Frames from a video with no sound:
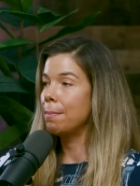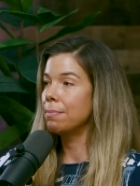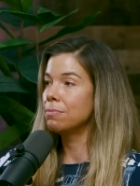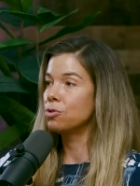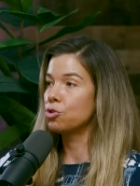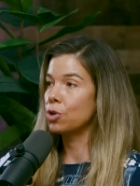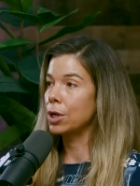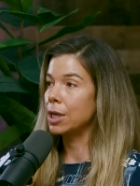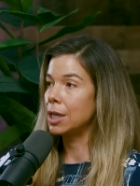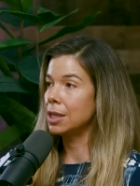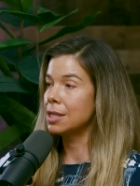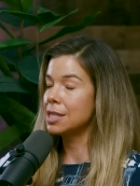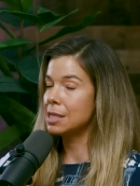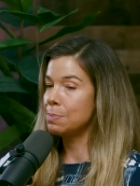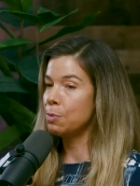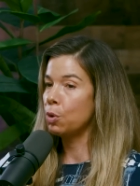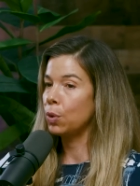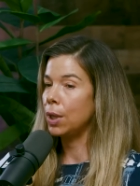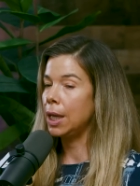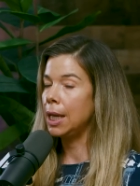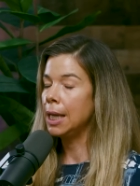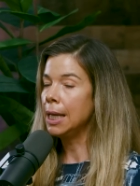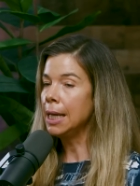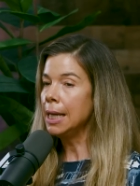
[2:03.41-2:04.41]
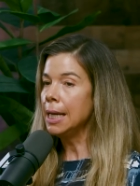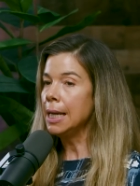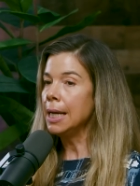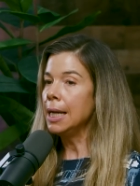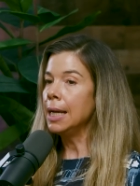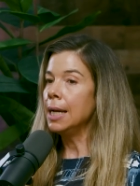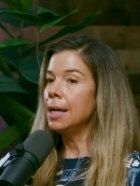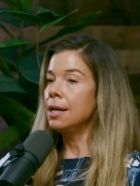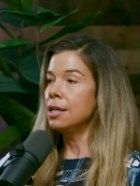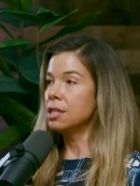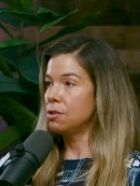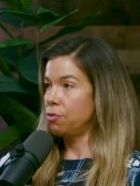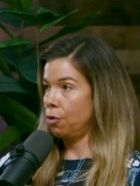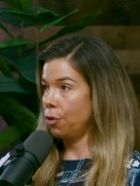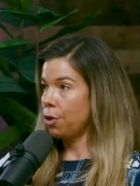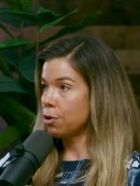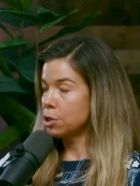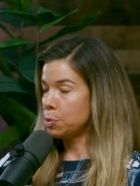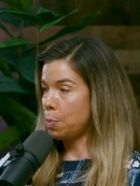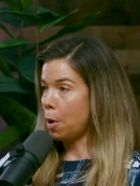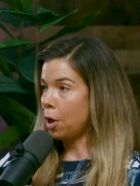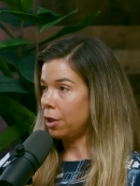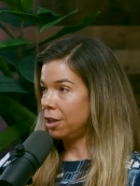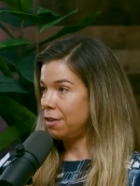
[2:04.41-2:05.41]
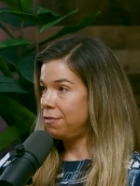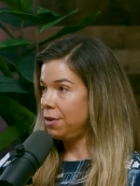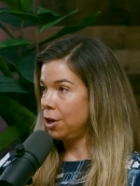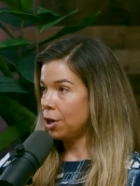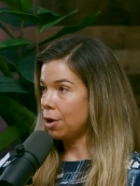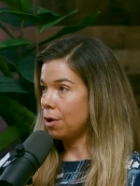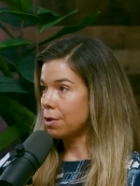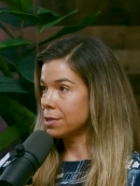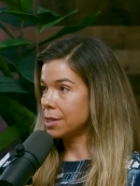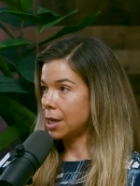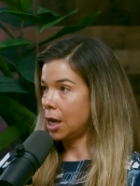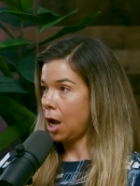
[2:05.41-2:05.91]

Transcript: I'm drinking the smoothie is for those polyphenols,